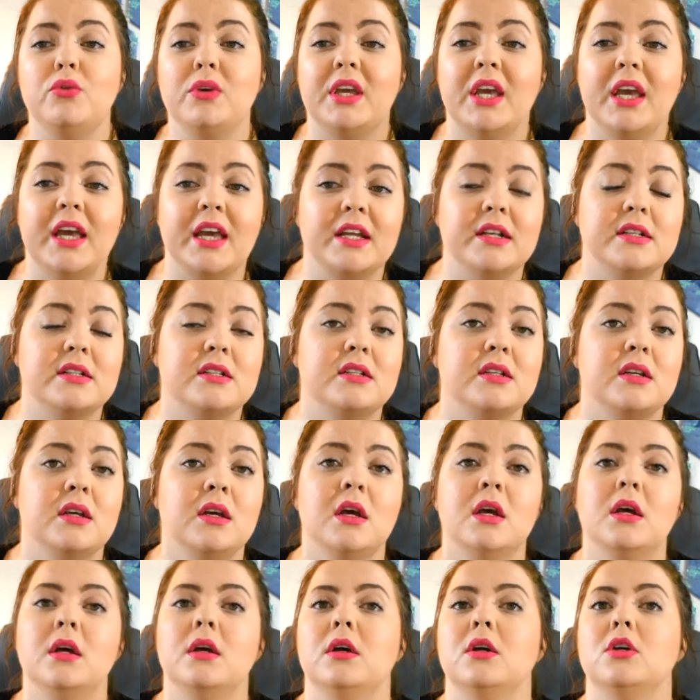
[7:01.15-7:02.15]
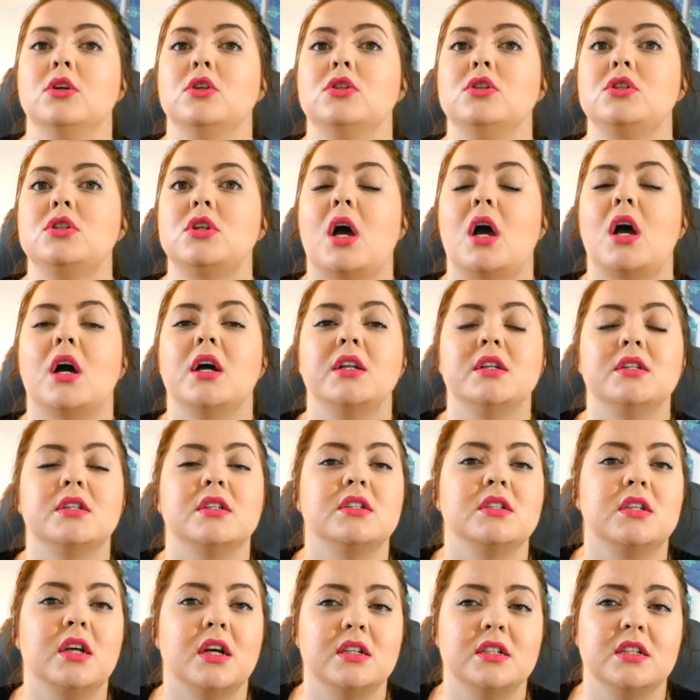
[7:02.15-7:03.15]
get tons
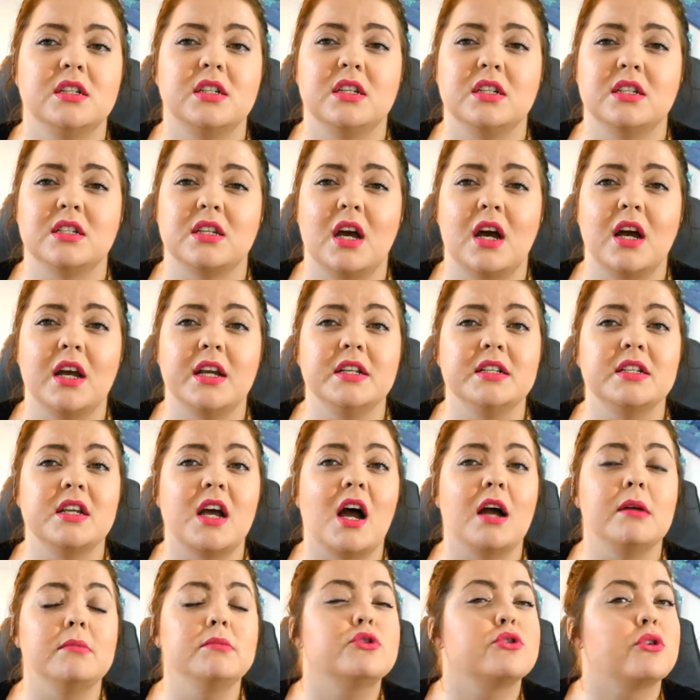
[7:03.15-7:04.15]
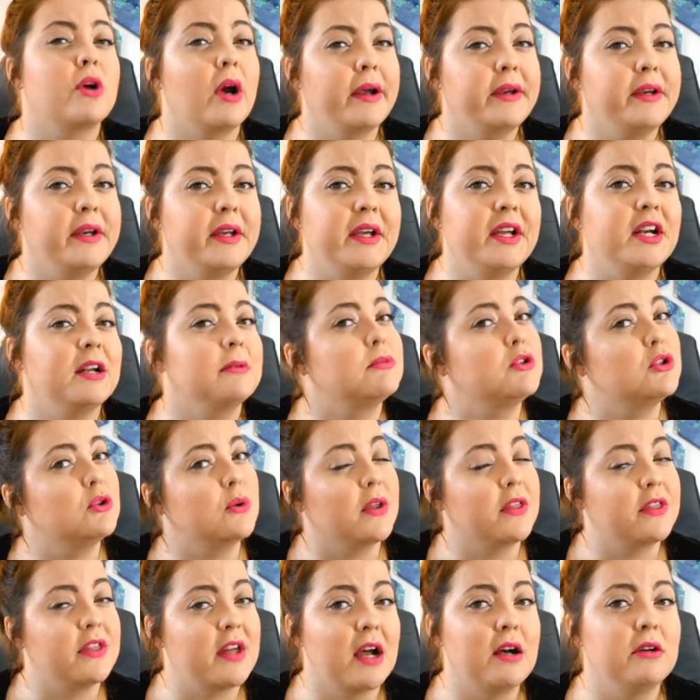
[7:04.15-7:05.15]
and tons of designs. I'm trying to get up to
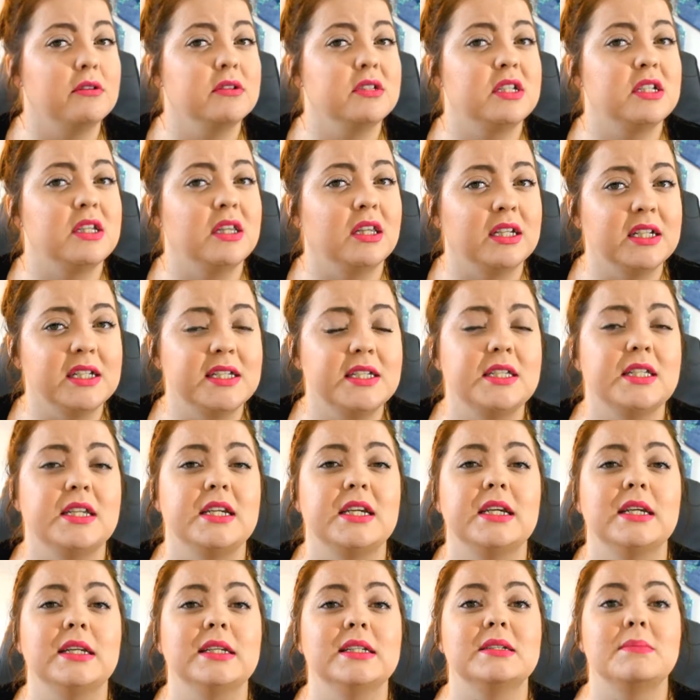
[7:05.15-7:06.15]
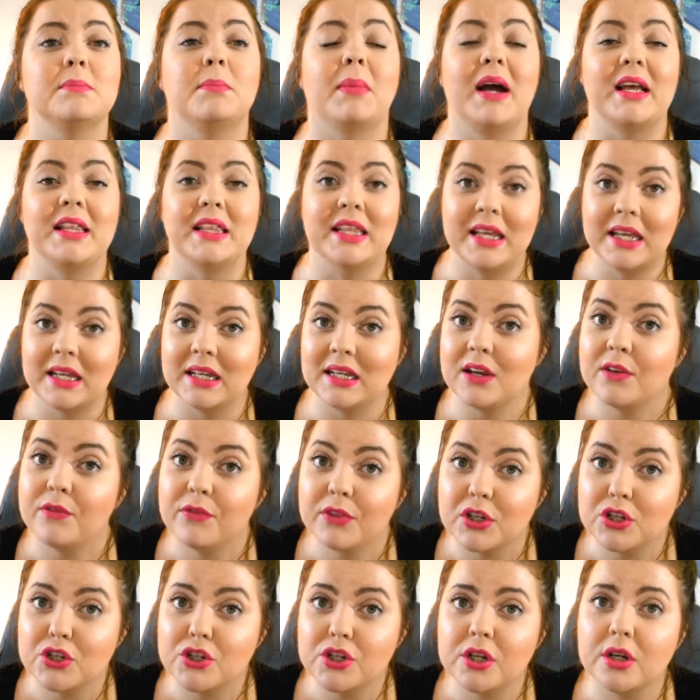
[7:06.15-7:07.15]
1,000 listings by the end of
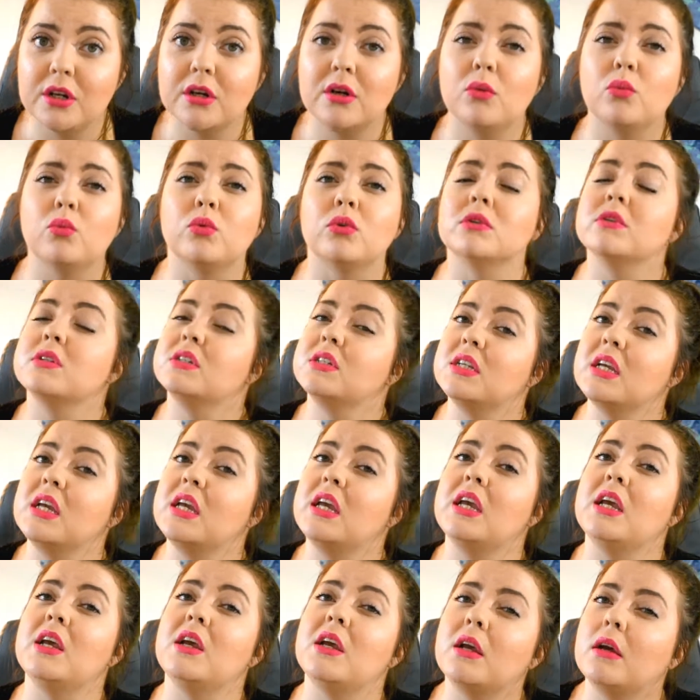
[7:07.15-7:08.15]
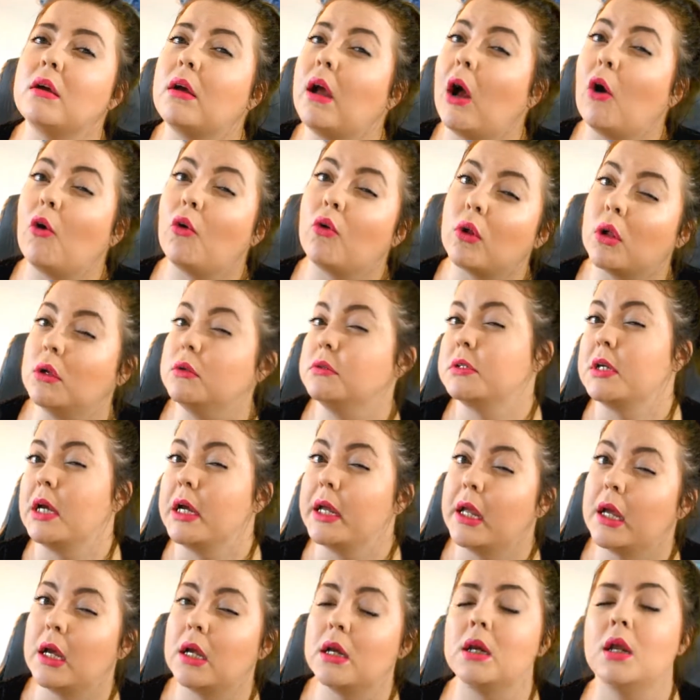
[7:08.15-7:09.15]
this year. We'll see how close I
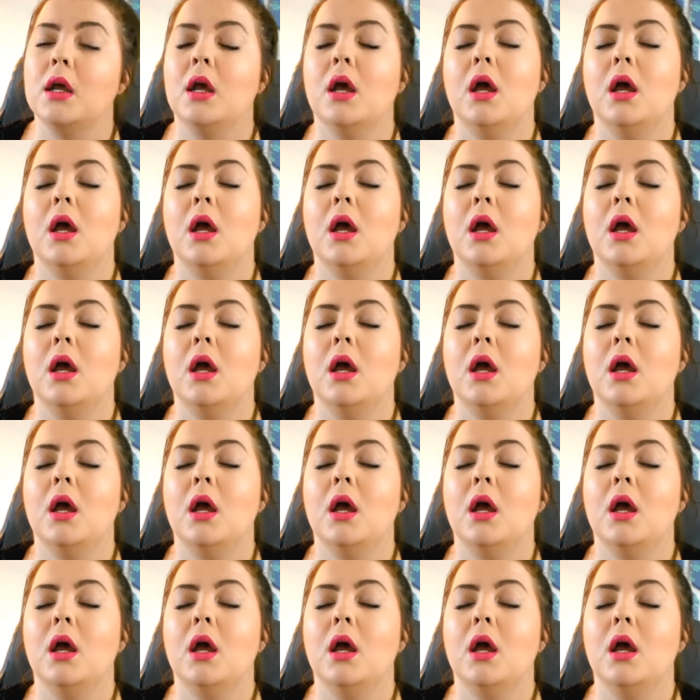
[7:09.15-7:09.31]
get.